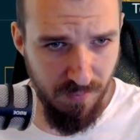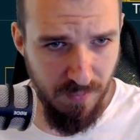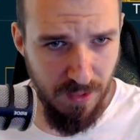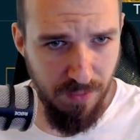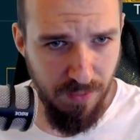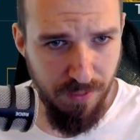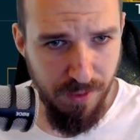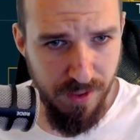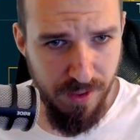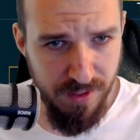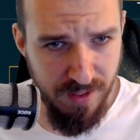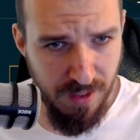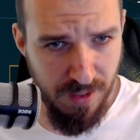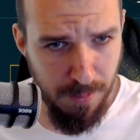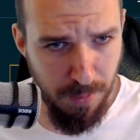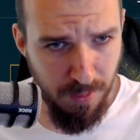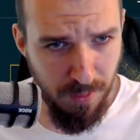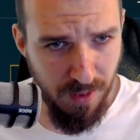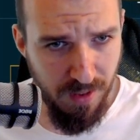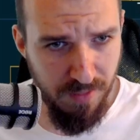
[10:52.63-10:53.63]

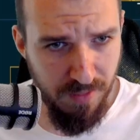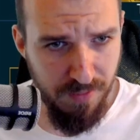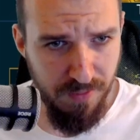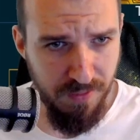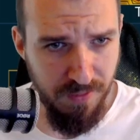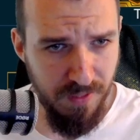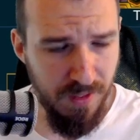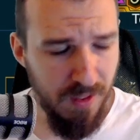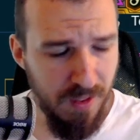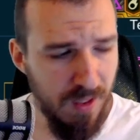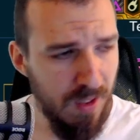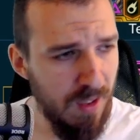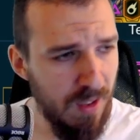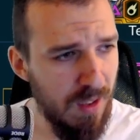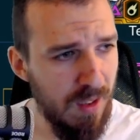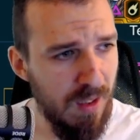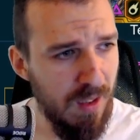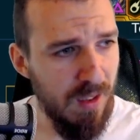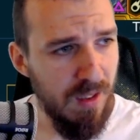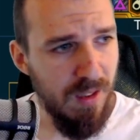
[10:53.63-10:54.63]
example, I have
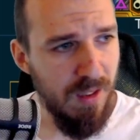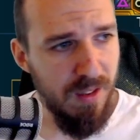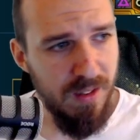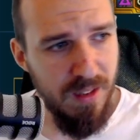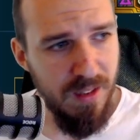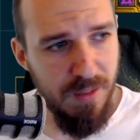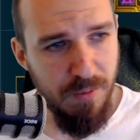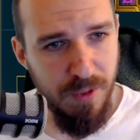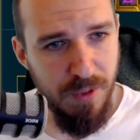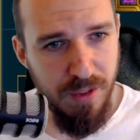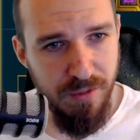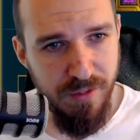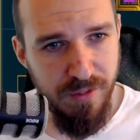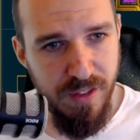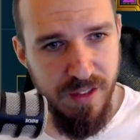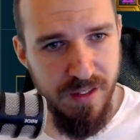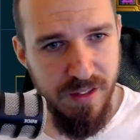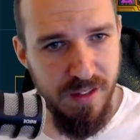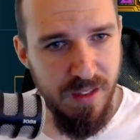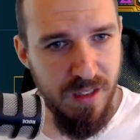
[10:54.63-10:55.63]
a team with a
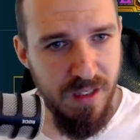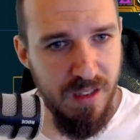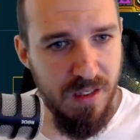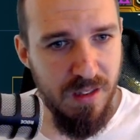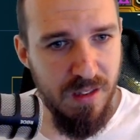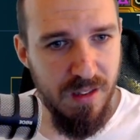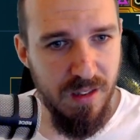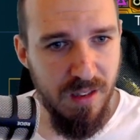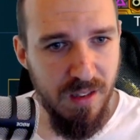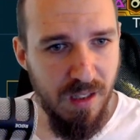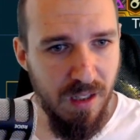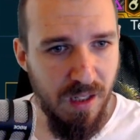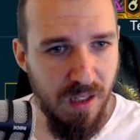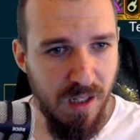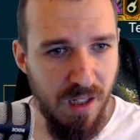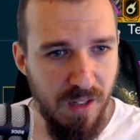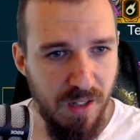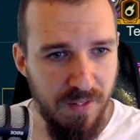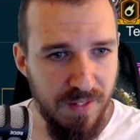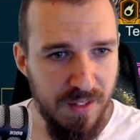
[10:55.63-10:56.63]
reset and I
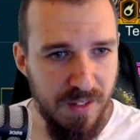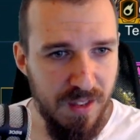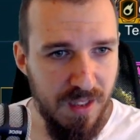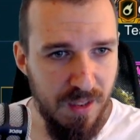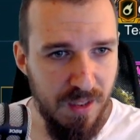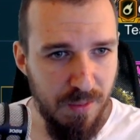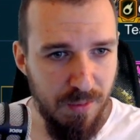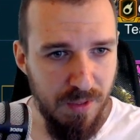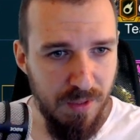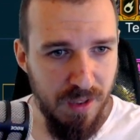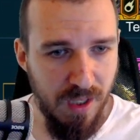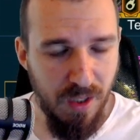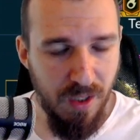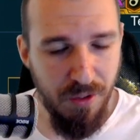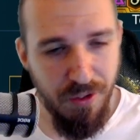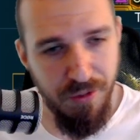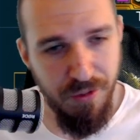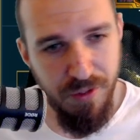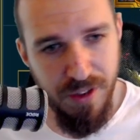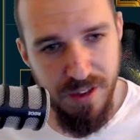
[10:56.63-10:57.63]
have a team without
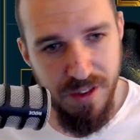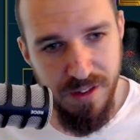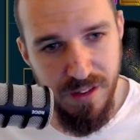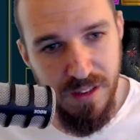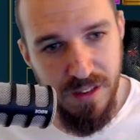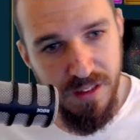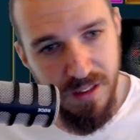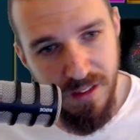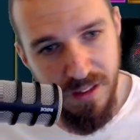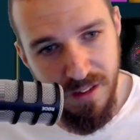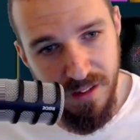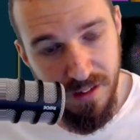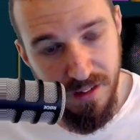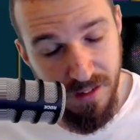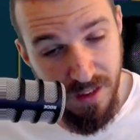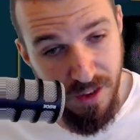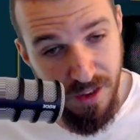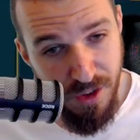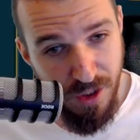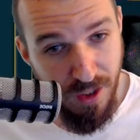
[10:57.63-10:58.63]
a reset and the
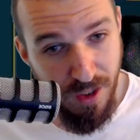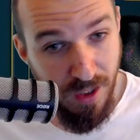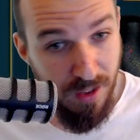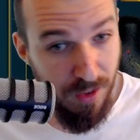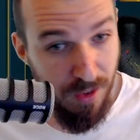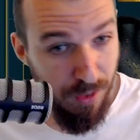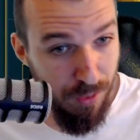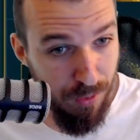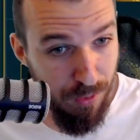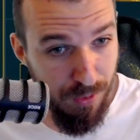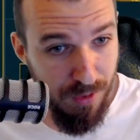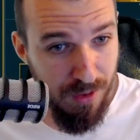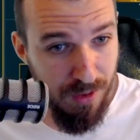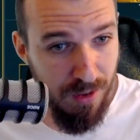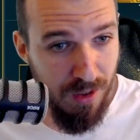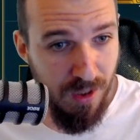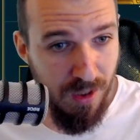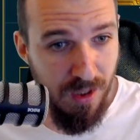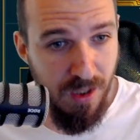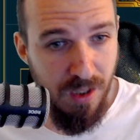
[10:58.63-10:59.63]
ninja and the Gnut.
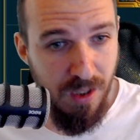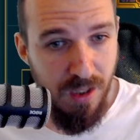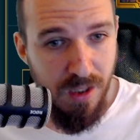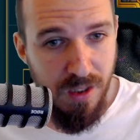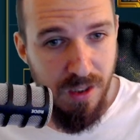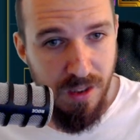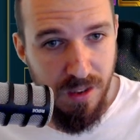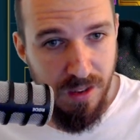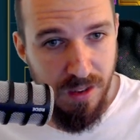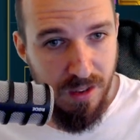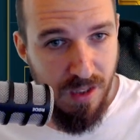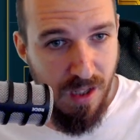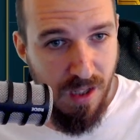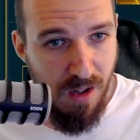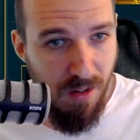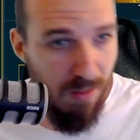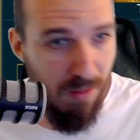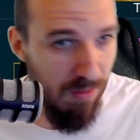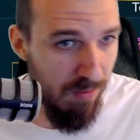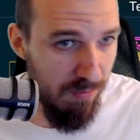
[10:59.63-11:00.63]

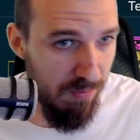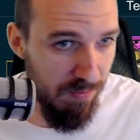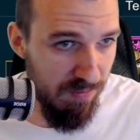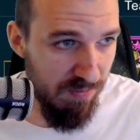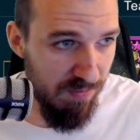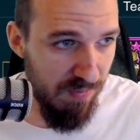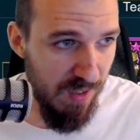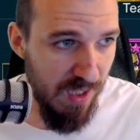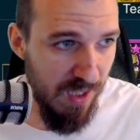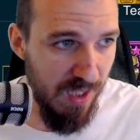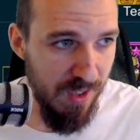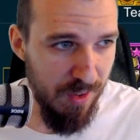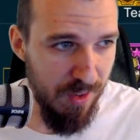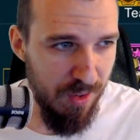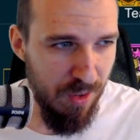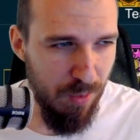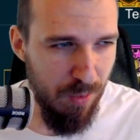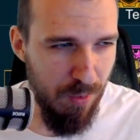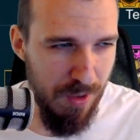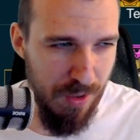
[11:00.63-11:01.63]
Now, I don't
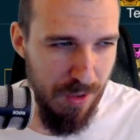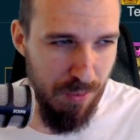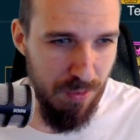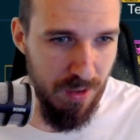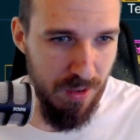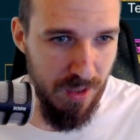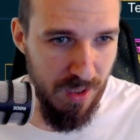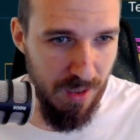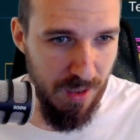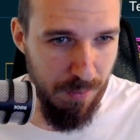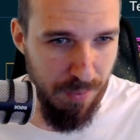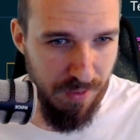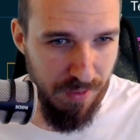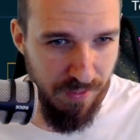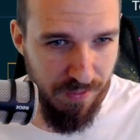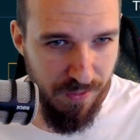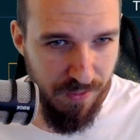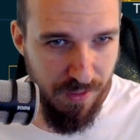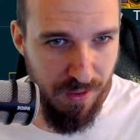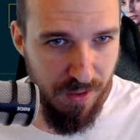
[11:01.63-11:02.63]
know which one I
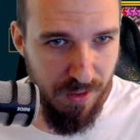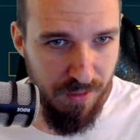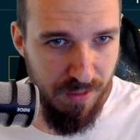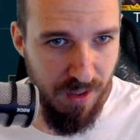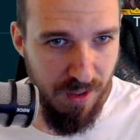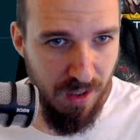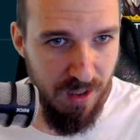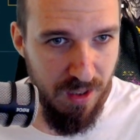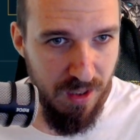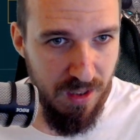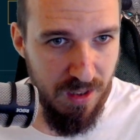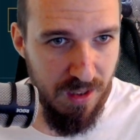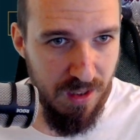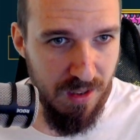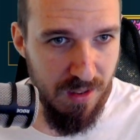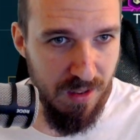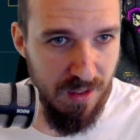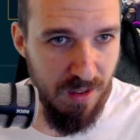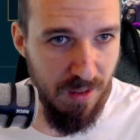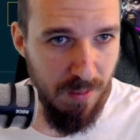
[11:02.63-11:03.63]
prefer really.
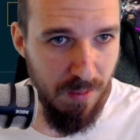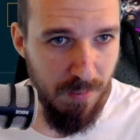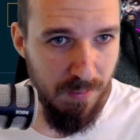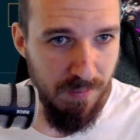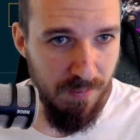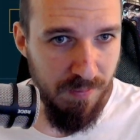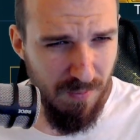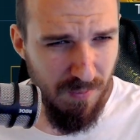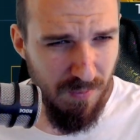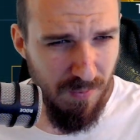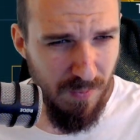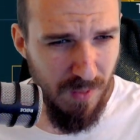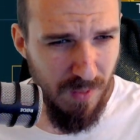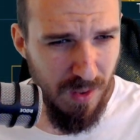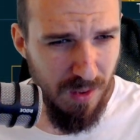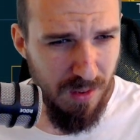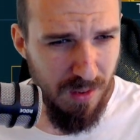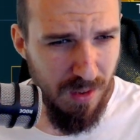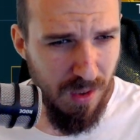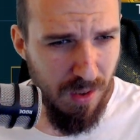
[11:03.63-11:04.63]

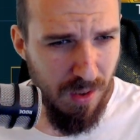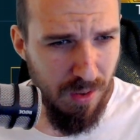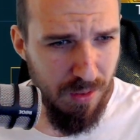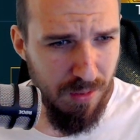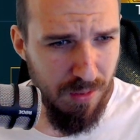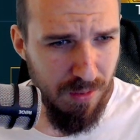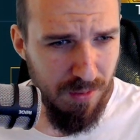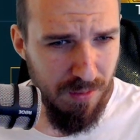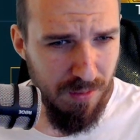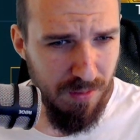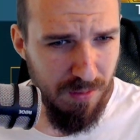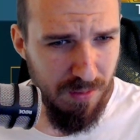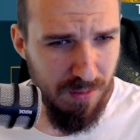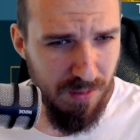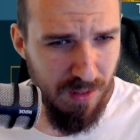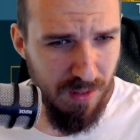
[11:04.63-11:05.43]
Now, I